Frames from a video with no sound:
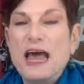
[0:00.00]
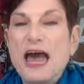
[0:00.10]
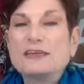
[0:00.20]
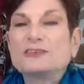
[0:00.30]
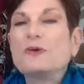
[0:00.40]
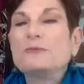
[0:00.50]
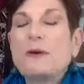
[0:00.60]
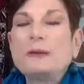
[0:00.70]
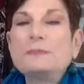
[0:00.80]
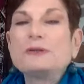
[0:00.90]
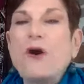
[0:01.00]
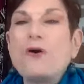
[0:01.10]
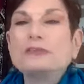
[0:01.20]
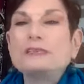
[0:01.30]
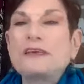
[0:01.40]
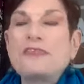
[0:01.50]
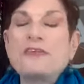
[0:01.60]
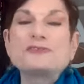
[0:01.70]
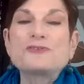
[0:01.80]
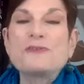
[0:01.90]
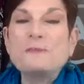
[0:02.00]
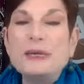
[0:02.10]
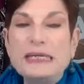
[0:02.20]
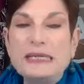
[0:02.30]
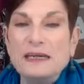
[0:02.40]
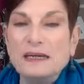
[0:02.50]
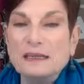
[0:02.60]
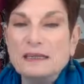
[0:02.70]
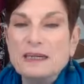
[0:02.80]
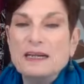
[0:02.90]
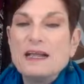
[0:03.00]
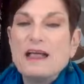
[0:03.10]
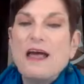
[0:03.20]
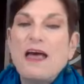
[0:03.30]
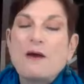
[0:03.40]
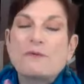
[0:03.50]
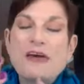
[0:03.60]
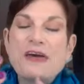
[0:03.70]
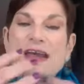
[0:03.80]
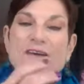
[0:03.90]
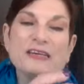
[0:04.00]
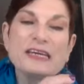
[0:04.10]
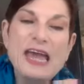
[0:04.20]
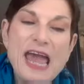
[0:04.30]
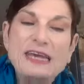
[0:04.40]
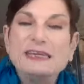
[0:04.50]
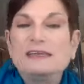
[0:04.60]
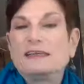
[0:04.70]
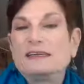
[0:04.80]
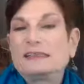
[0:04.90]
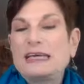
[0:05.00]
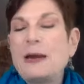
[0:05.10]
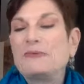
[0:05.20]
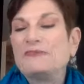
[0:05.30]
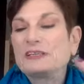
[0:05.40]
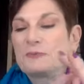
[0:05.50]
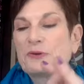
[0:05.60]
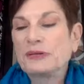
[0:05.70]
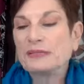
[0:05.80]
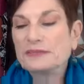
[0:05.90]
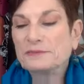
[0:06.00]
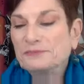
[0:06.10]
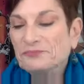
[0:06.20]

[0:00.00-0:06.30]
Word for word: And so when people only see things through the media without having any type of experience,